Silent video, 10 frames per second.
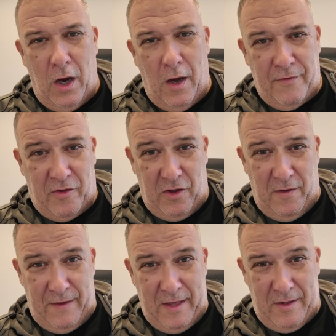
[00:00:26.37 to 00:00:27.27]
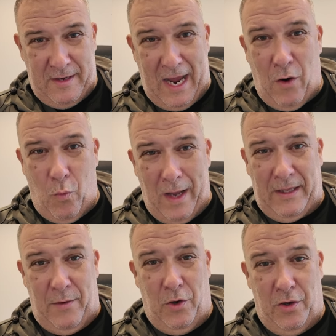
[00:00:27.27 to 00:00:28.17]
the service and how
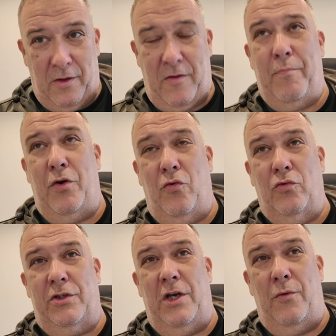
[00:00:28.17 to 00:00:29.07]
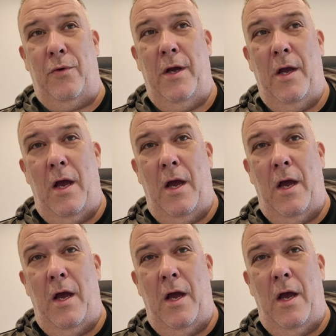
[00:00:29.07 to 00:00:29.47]
well it worked, but also